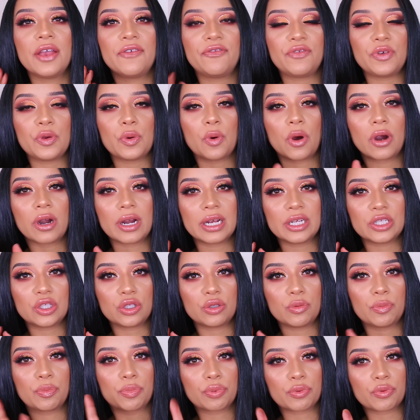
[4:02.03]
if you are
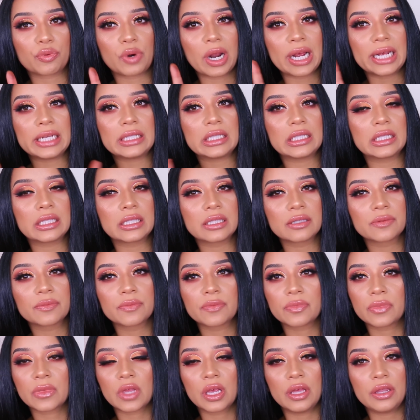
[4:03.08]
into bright,
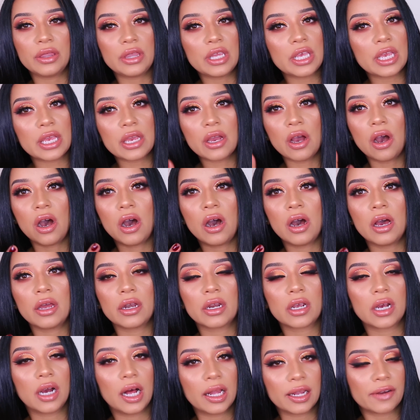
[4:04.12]

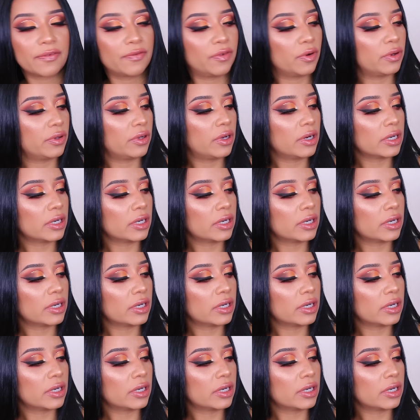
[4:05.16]
neon, colorful